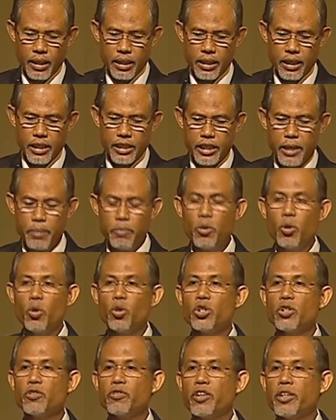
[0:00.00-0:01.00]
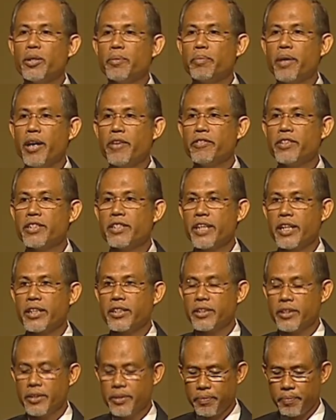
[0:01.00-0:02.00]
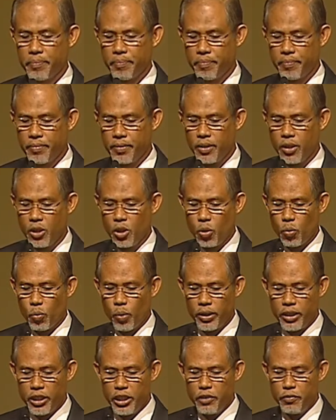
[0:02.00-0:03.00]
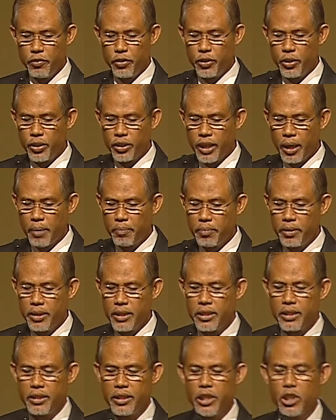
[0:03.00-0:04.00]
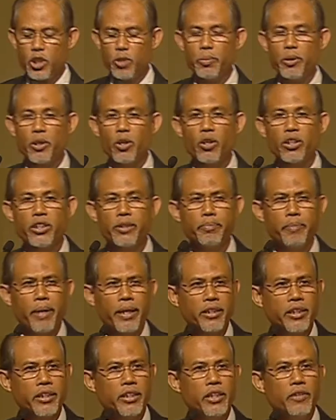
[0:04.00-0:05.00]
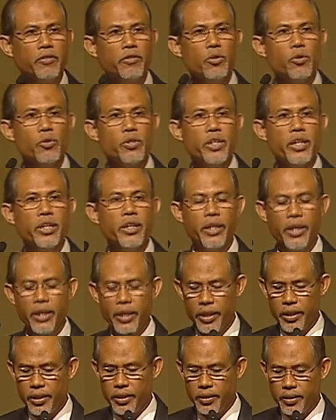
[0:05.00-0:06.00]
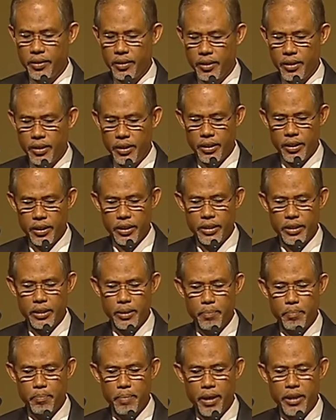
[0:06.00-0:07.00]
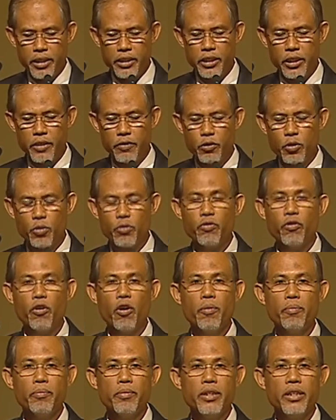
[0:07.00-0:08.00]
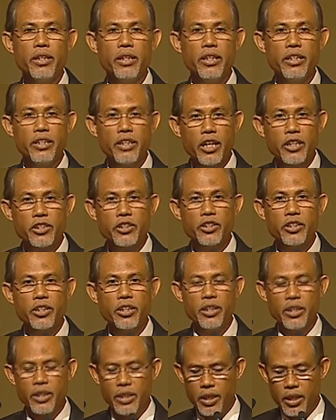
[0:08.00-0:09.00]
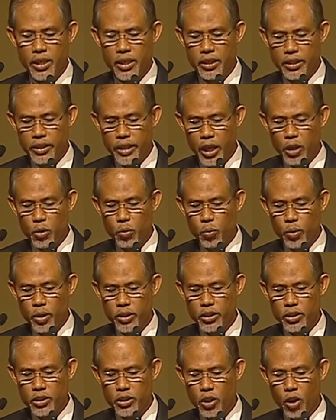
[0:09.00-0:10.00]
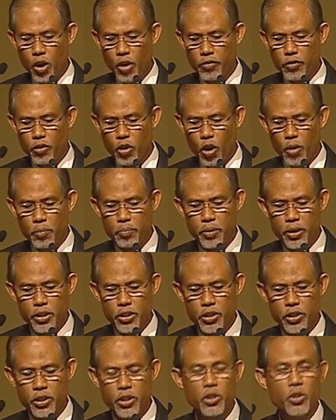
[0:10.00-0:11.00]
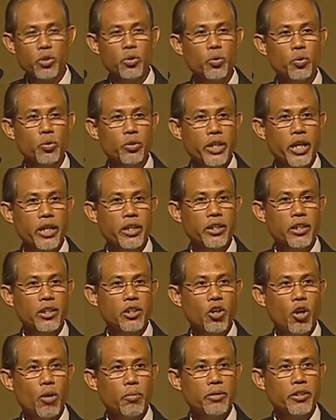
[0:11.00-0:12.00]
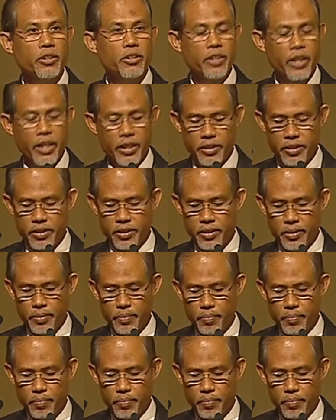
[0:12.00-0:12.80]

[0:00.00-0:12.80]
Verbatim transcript: The same holds for the private sector. While individual companies need to be competitive to stay ahead, it is imperative to form industry networks of cooperation to tackle common threats.